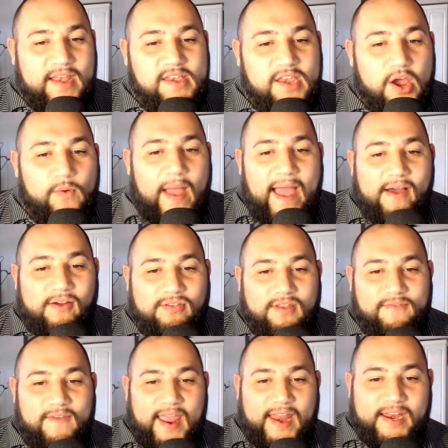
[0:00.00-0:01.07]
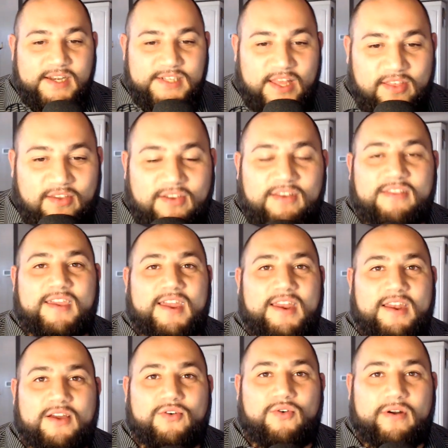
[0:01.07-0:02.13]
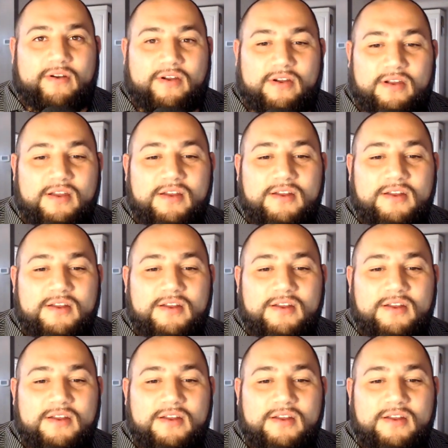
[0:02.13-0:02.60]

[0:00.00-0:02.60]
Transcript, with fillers: No House Advantage, as you can see in the corner,